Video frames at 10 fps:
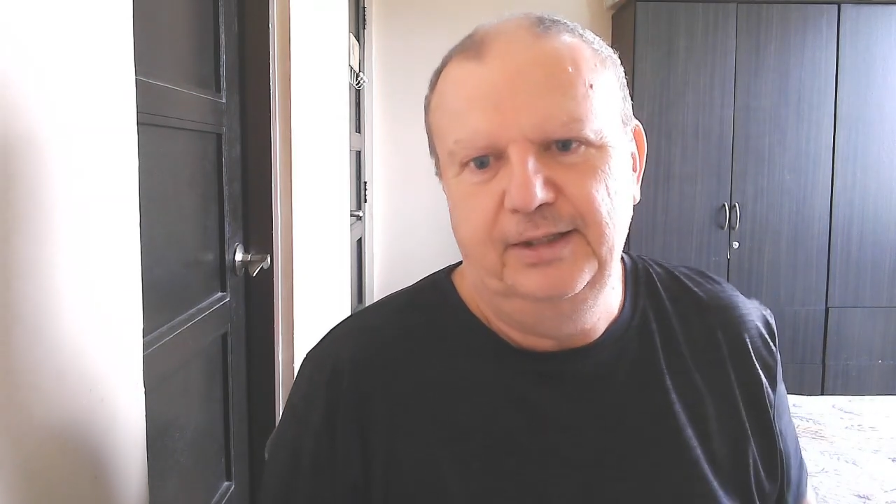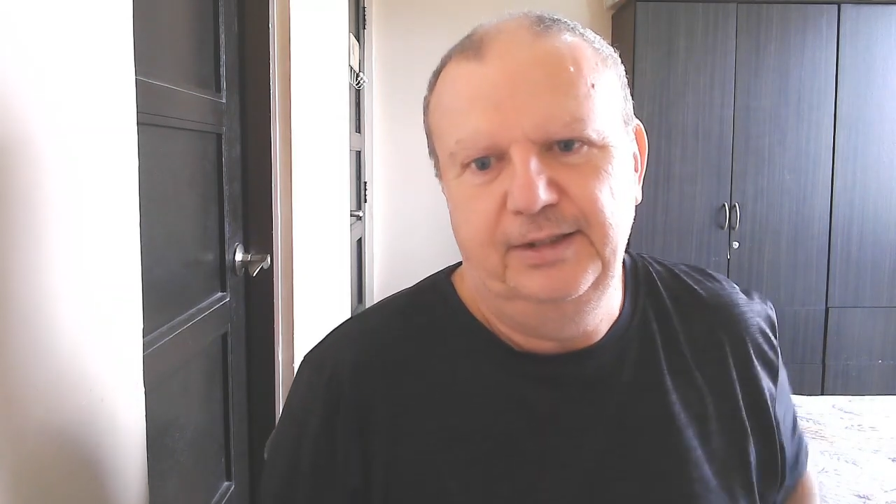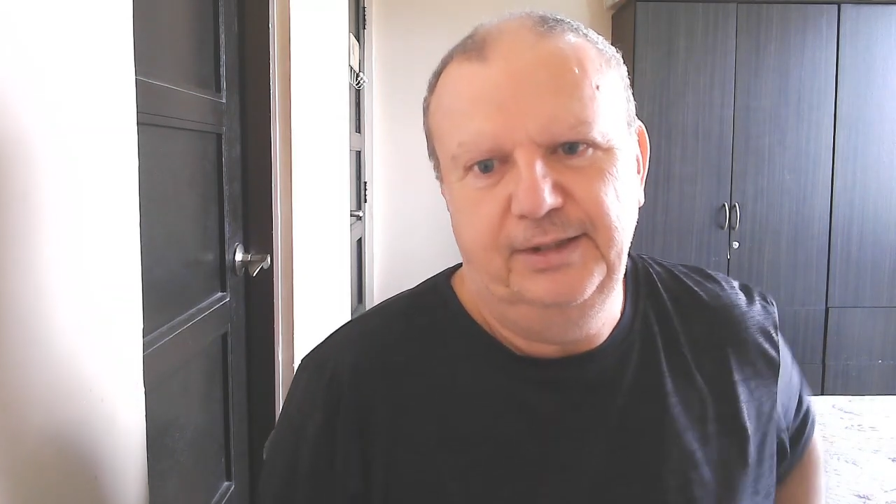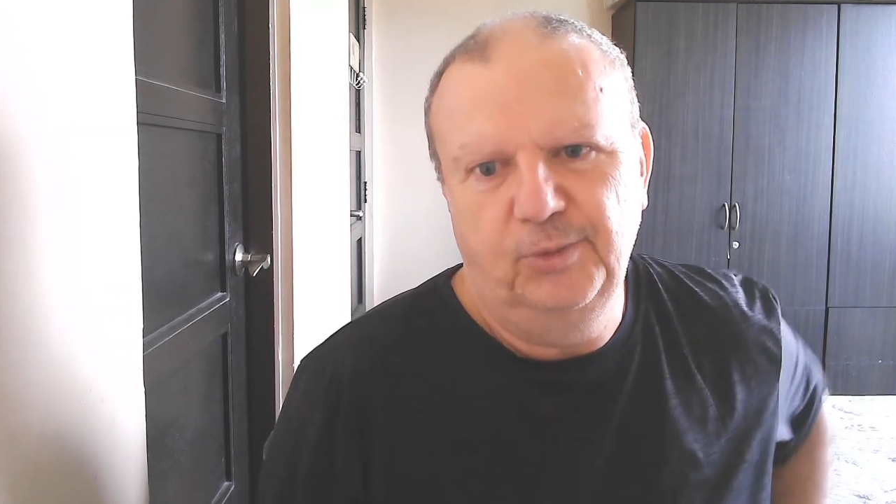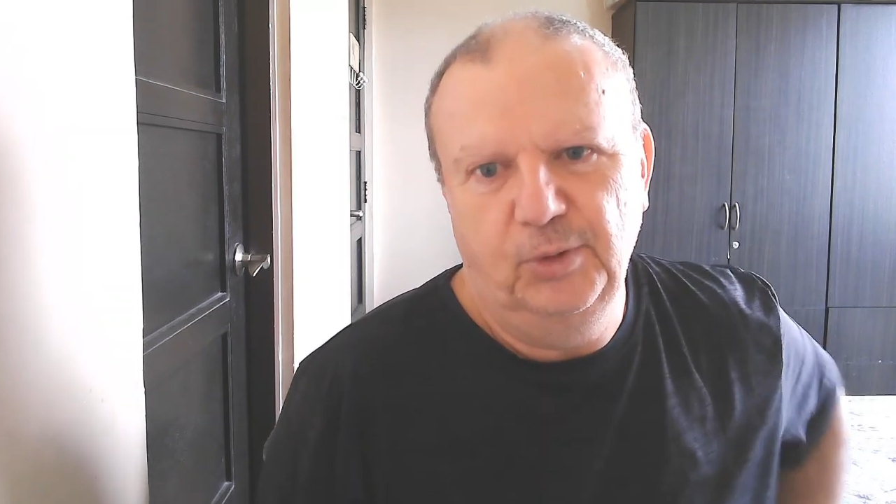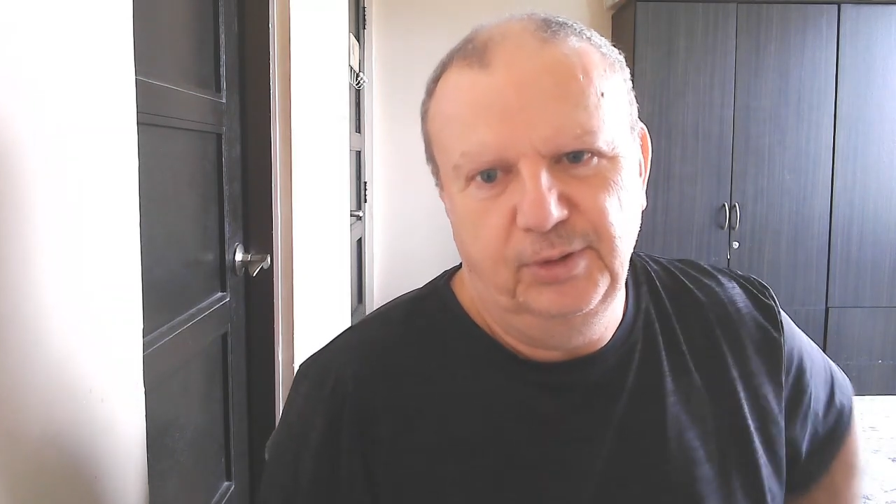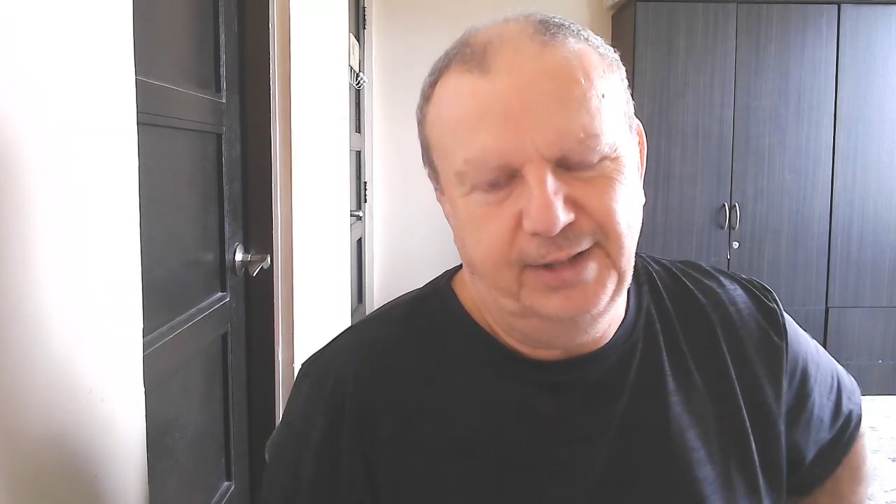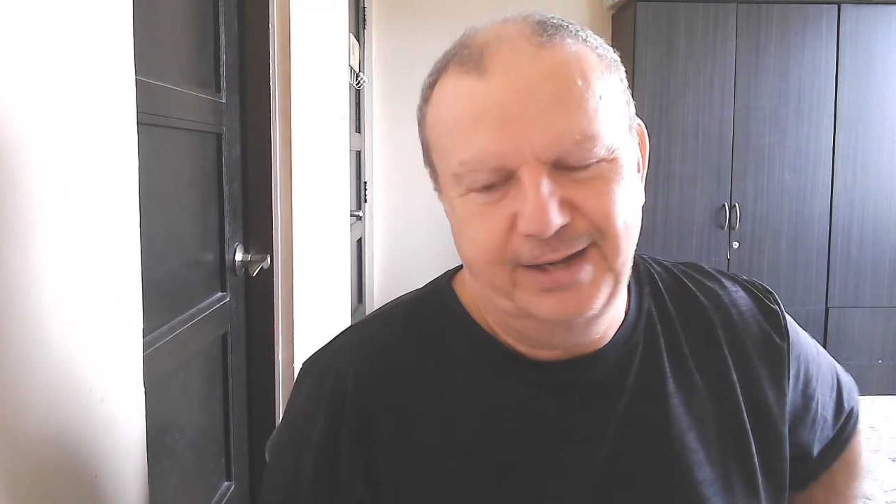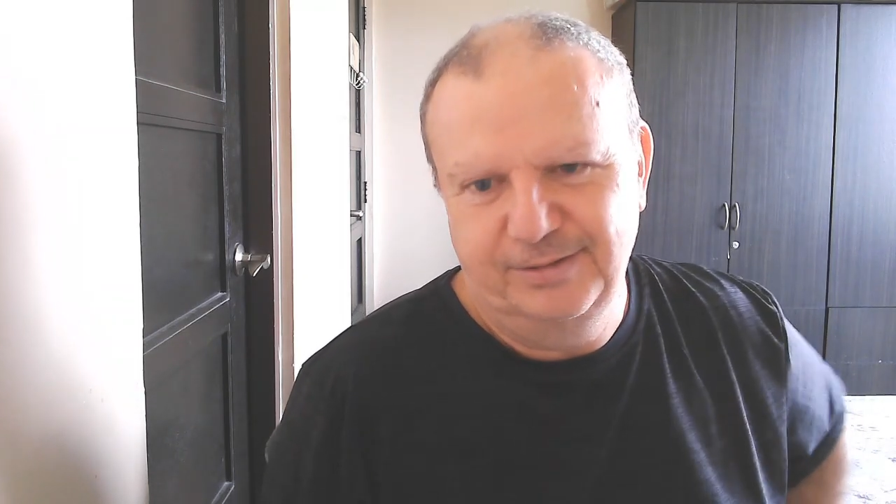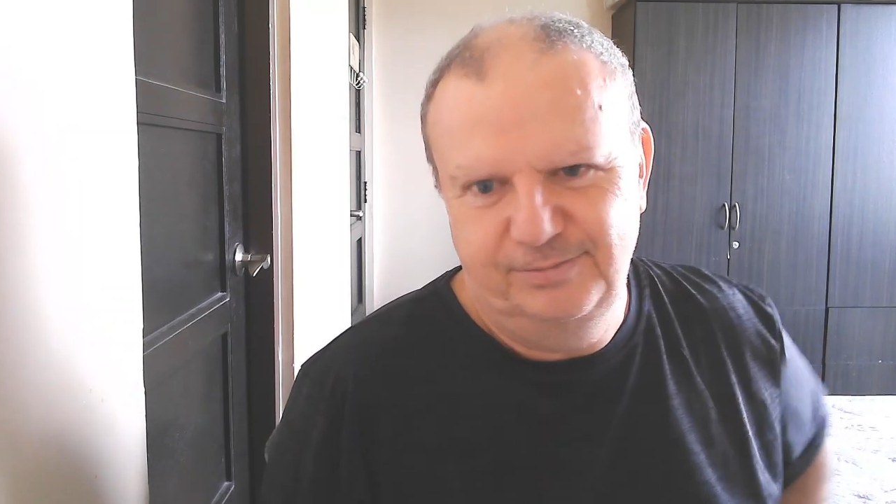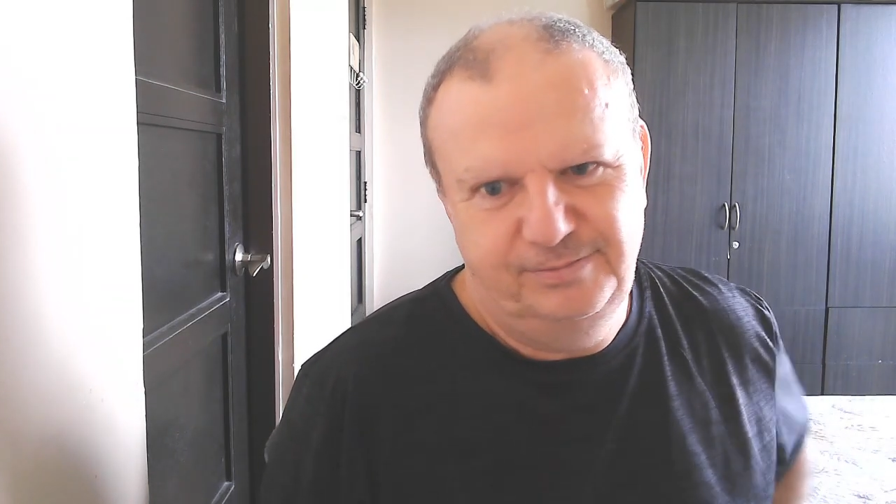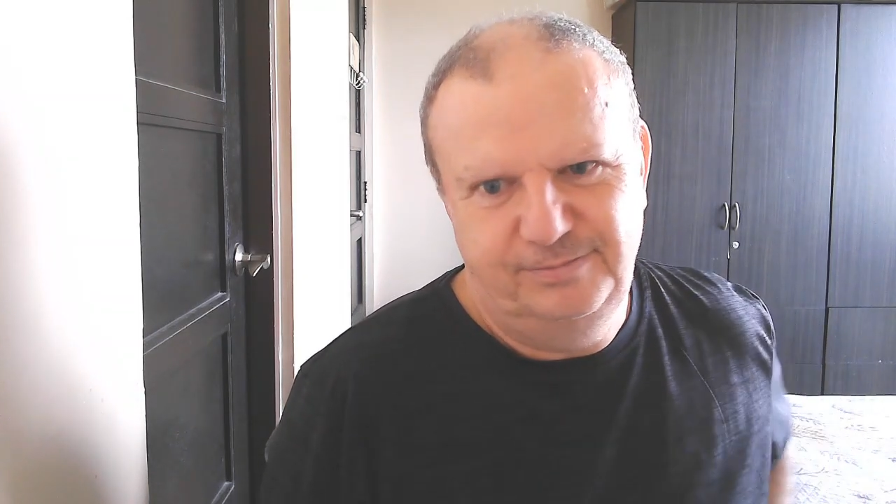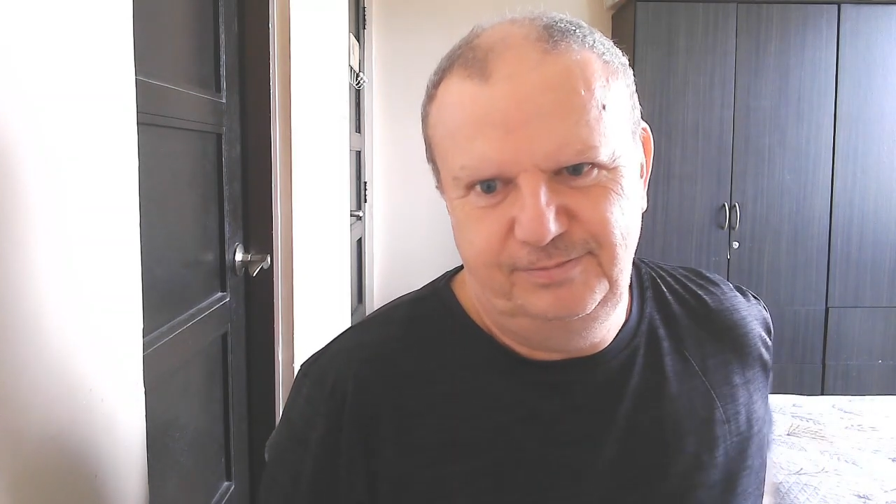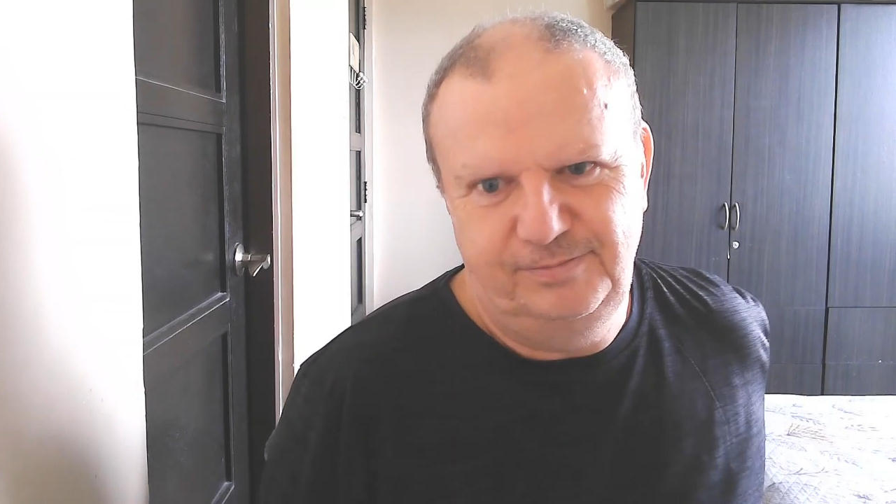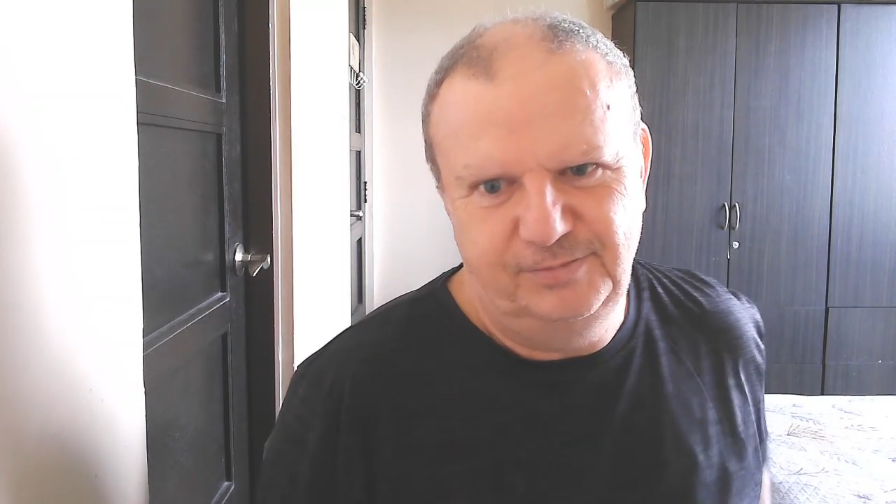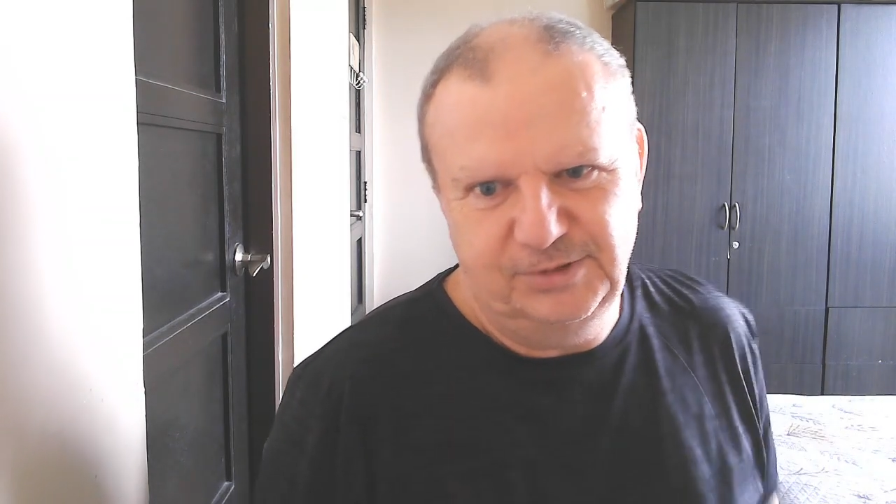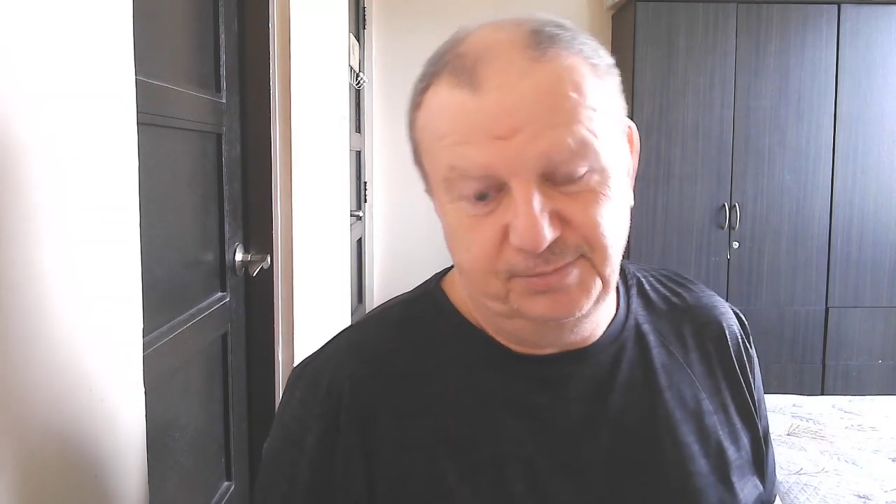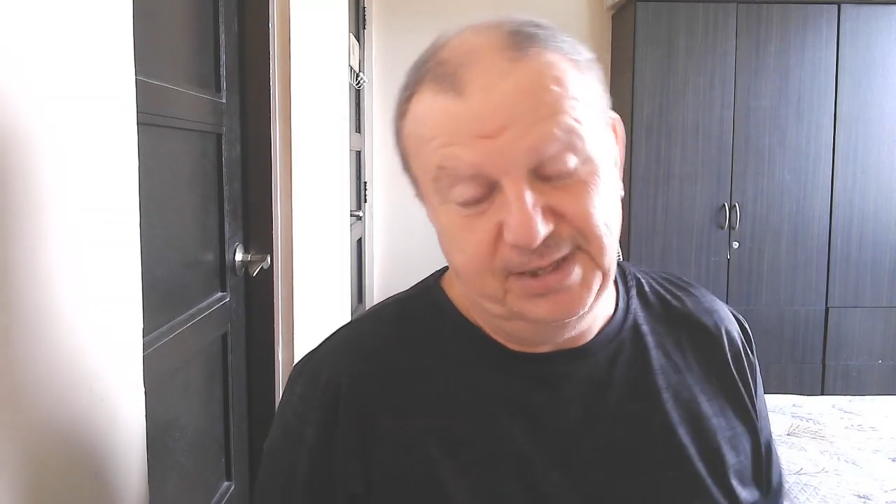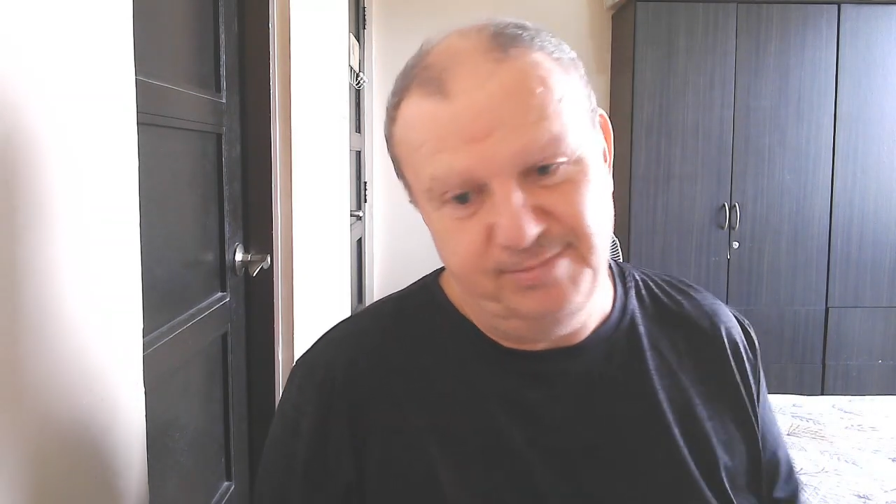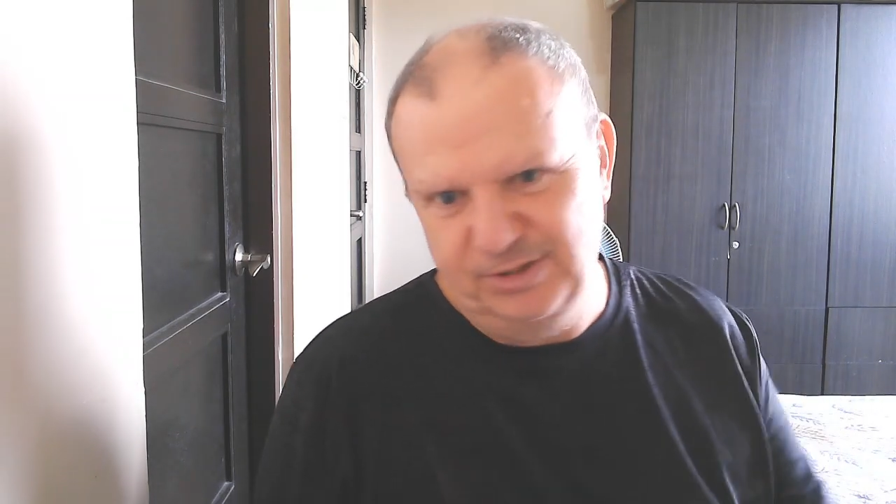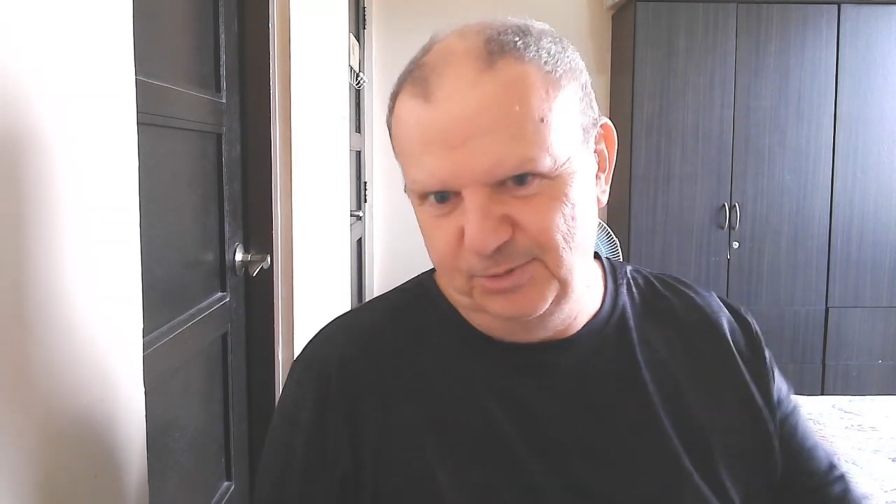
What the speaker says: there were like sometimes